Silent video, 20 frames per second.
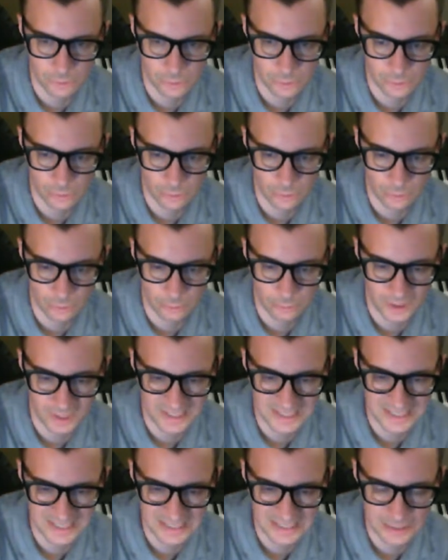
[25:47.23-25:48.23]
Cool, but
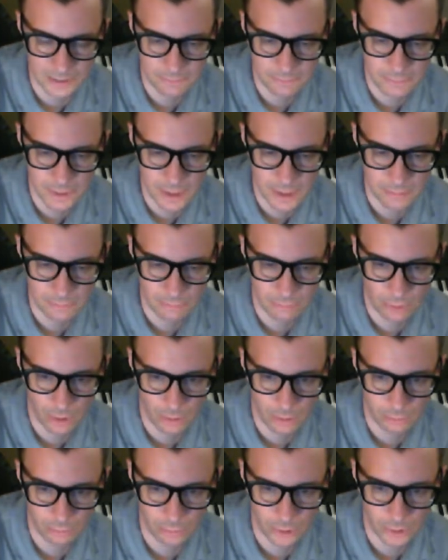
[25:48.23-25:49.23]
the main
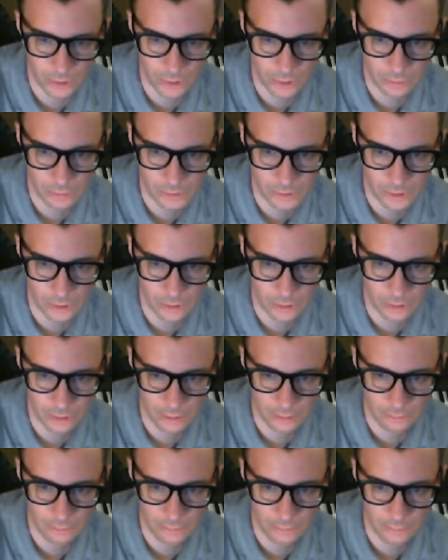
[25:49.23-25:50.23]
problem right now is
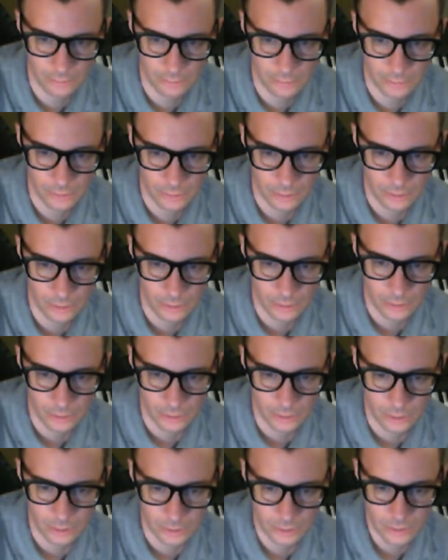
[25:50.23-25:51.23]
I'm not
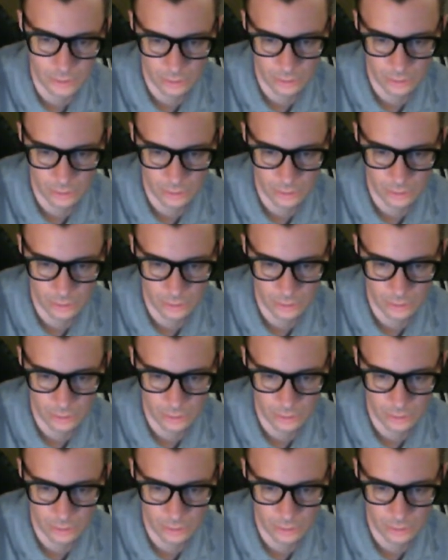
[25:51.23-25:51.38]
sure